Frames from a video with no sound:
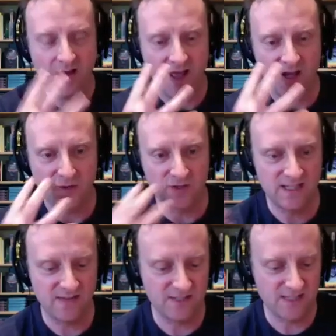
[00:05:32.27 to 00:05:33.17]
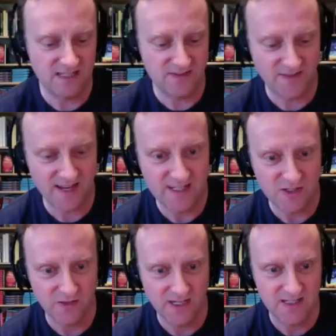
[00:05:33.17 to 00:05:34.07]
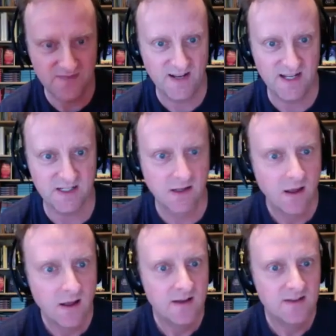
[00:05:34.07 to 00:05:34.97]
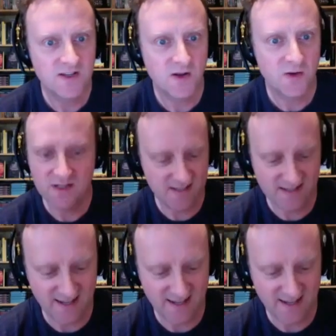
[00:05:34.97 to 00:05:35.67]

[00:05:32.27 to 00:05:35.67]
Chris Evans's face on his face. So it's an